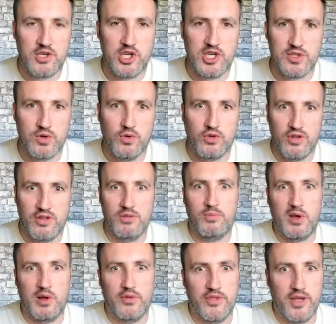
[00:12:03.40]
It's all going to be
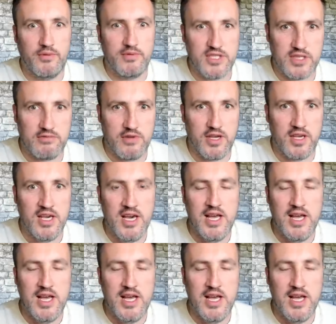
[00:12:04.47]
on those three.